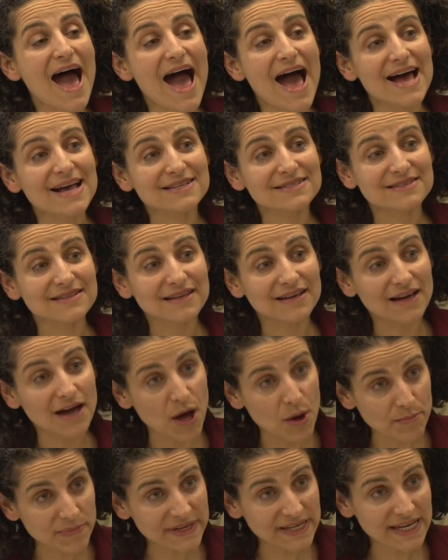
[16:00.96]
asked the
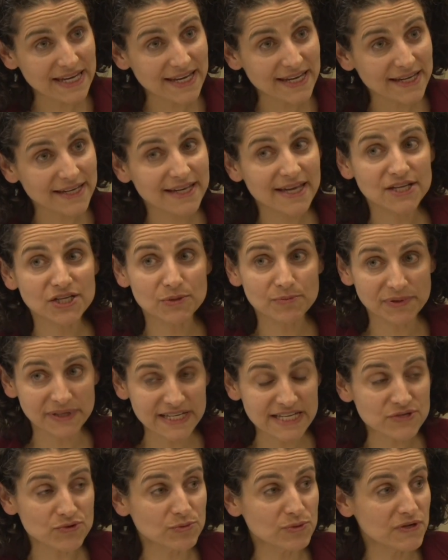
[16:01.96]
company, can you
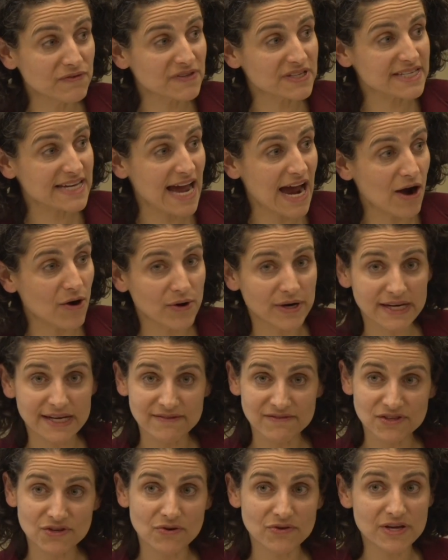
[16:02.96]
please remove the tower,
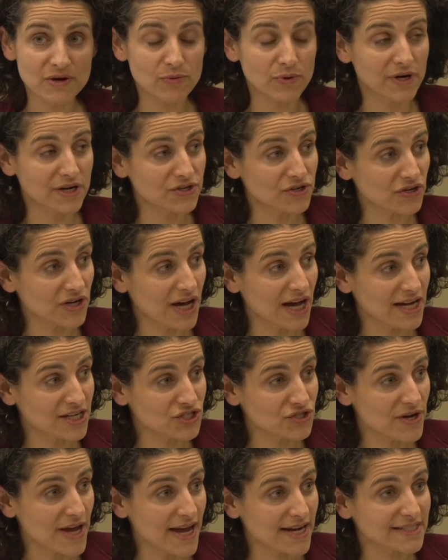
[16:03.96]
even though they were under
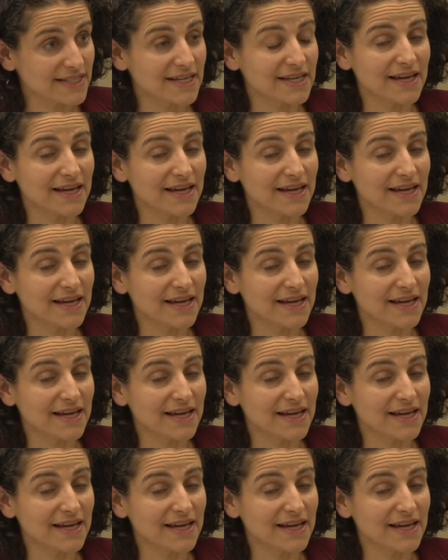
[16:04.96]
contract?